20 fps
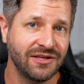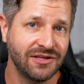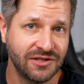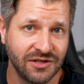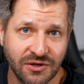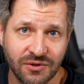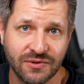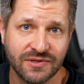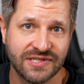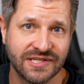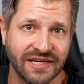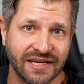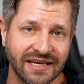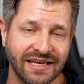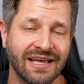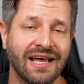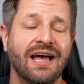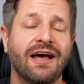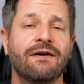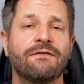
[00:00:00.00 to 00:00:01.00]
use
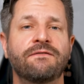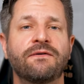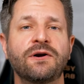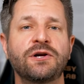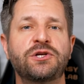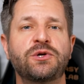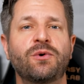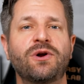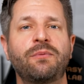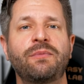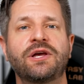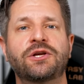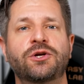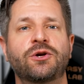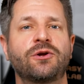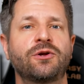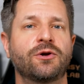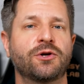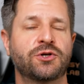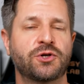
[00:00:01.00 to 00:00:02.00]
it. First, you want to make
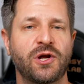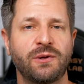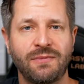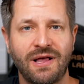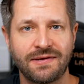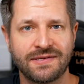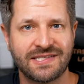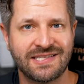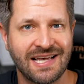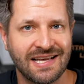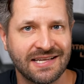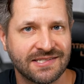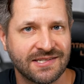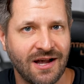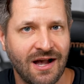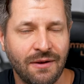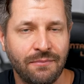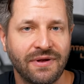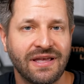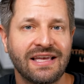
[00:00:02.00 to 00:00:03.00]
sure your Streamlabs
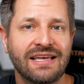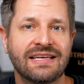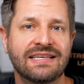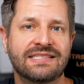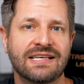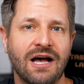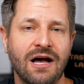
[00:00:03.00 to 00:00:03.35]
Desktop is